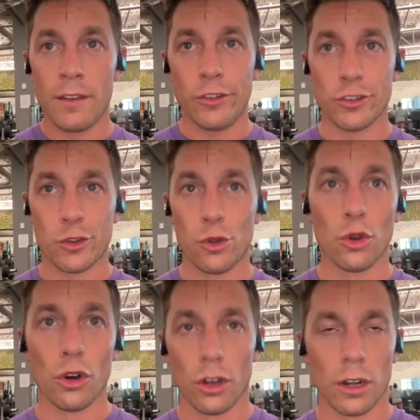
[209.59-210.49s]
You just
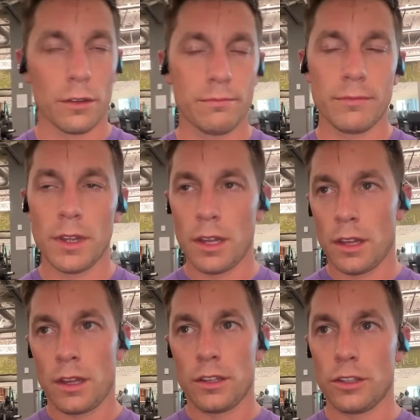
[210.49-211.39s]
Google or
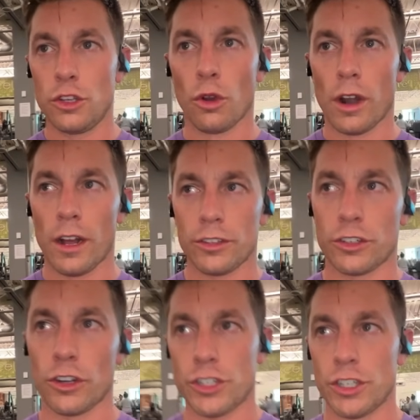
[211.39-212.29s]
URL
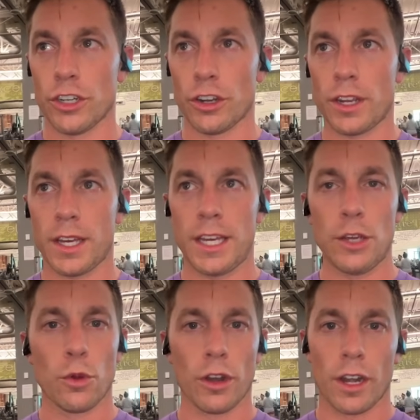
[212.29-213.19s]
search in your
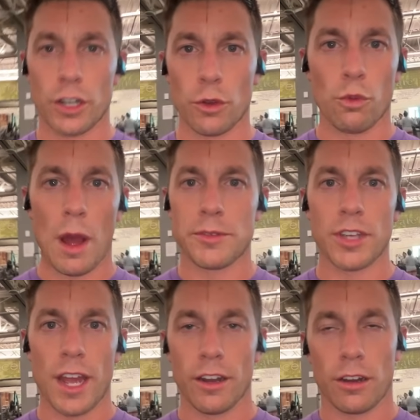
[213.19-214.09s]
keyword on your
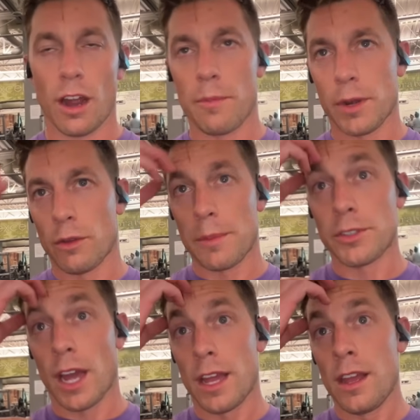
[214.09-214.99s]
website, your company
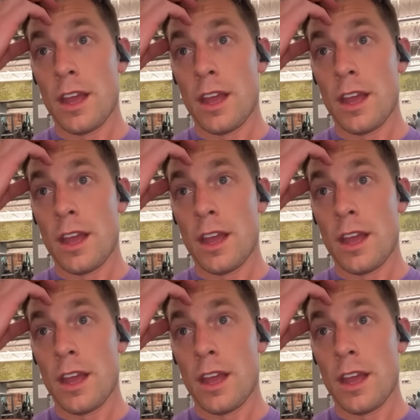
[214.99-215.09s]
website,